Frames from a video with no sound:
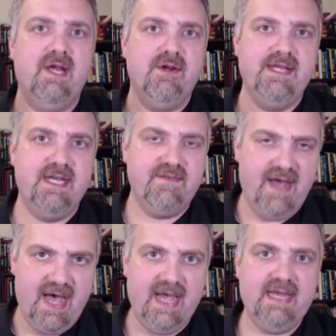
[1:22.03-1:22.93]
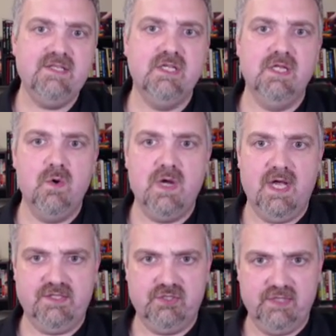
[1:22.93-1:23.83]
an area of high to low
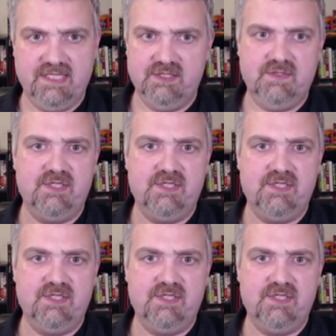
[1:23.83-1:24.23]
concentration.